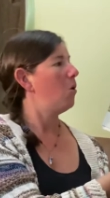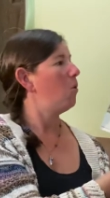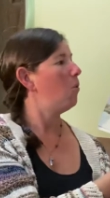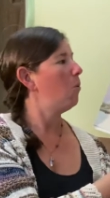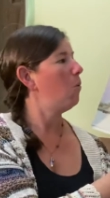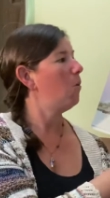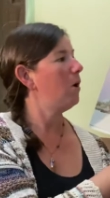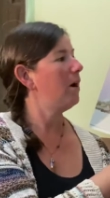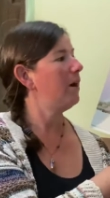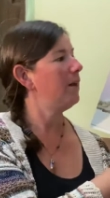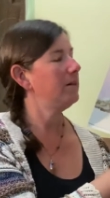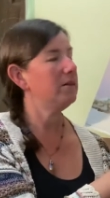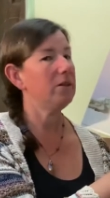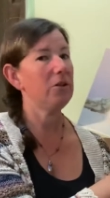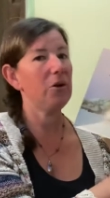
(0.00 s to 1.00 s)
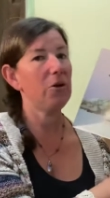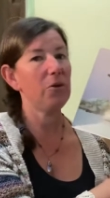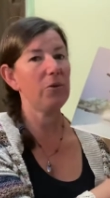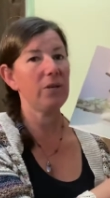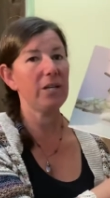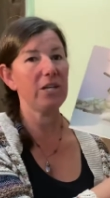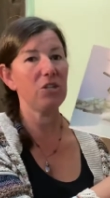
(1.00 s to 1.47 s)
One
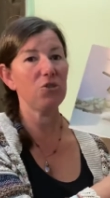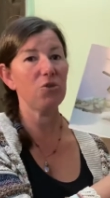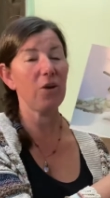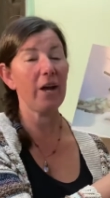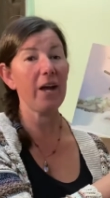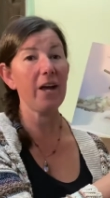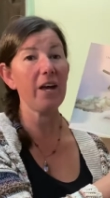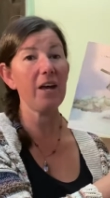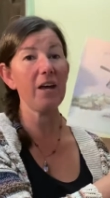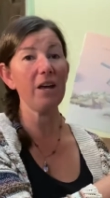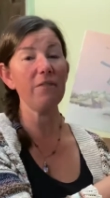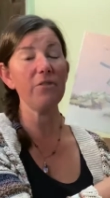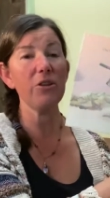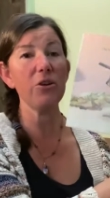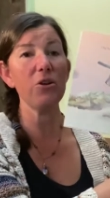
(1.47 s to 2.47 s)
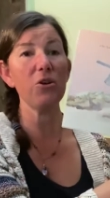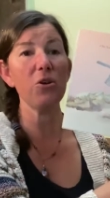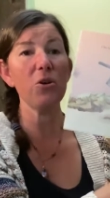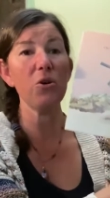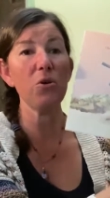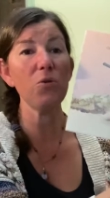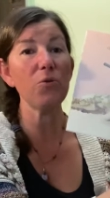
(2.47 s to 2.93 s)
lonely
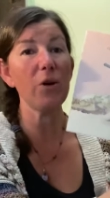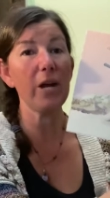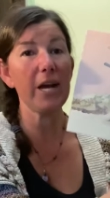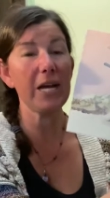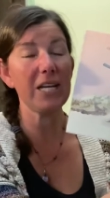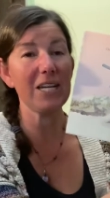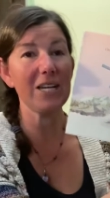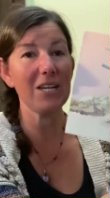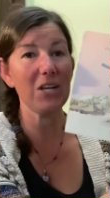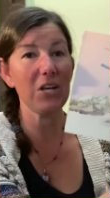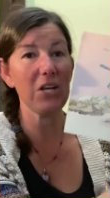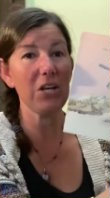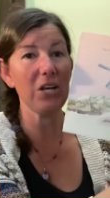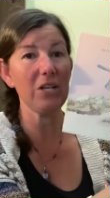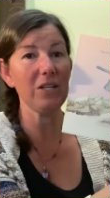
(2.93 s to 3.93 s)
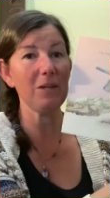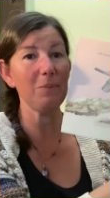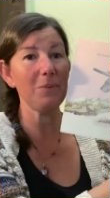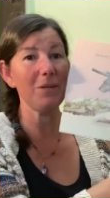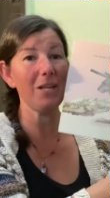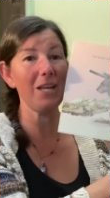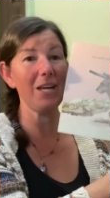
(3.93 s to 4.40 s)
traveler riding on a
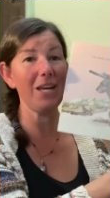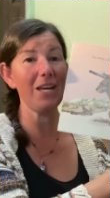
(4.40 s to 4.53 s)
plane